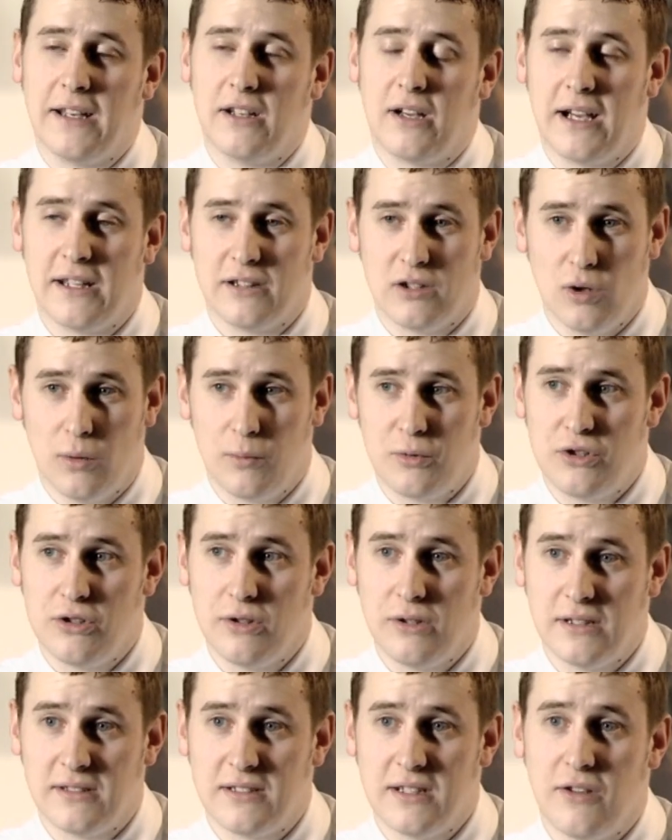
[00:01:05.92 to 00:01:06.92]
and I had the
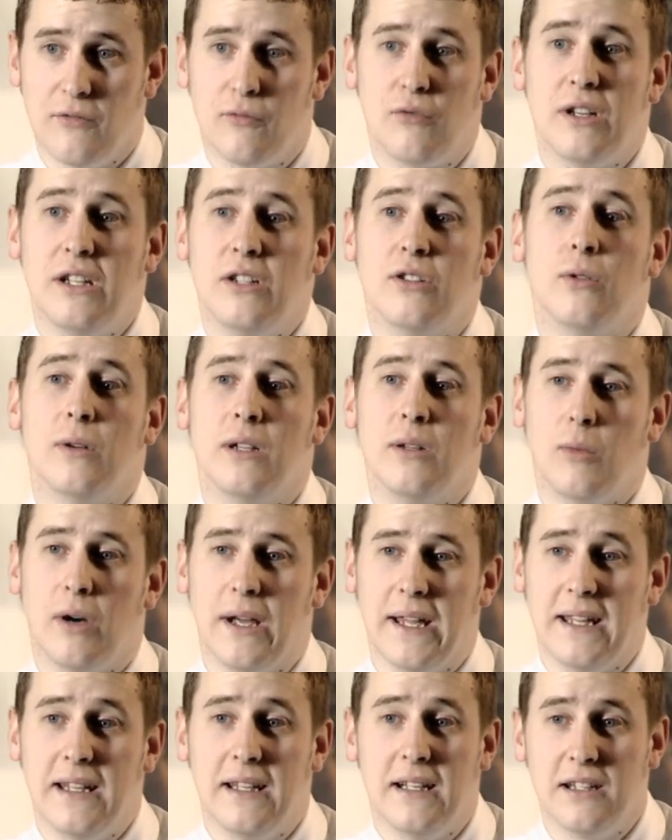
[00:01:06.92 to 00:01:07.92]
opportunity of redoing
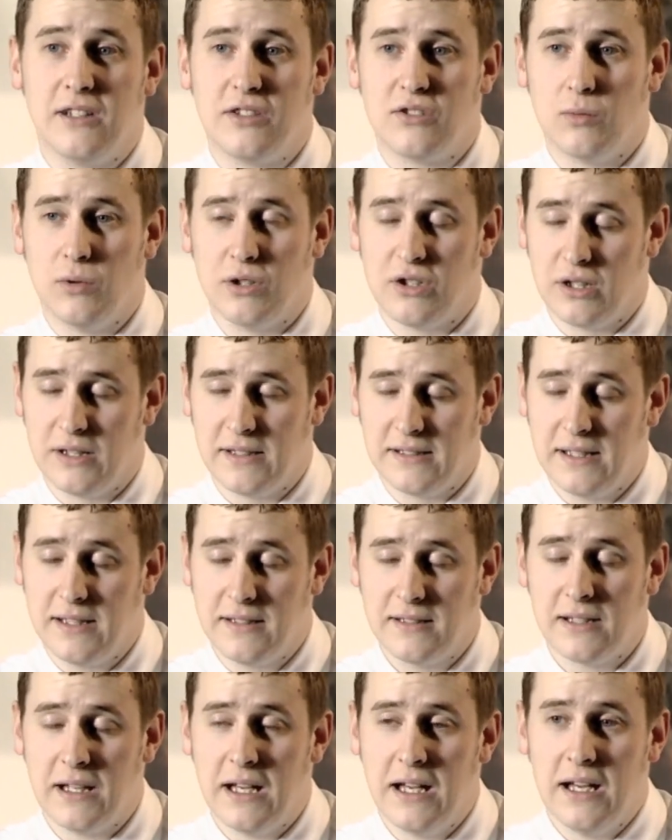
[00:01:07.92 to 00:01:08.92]
my English, which I
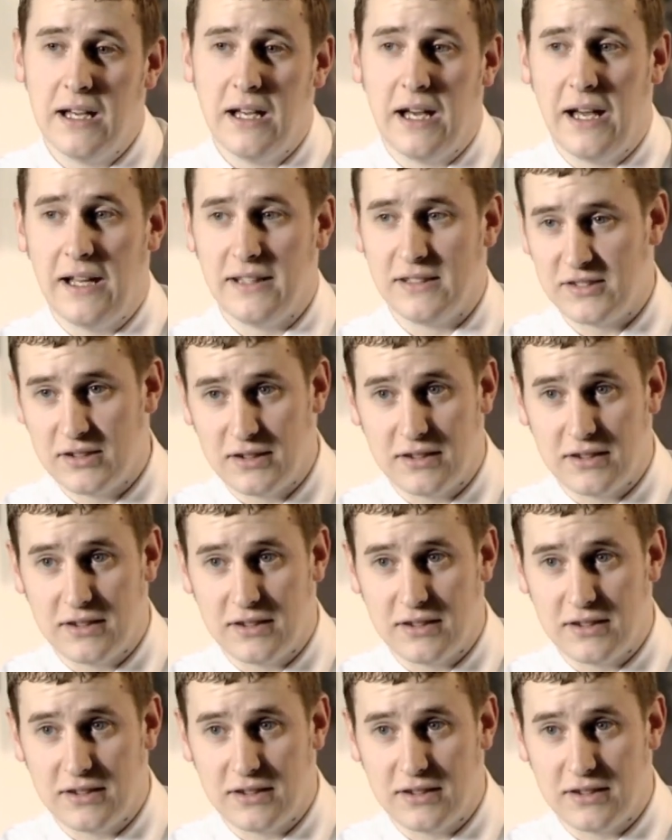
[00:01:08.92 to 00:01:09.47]
did and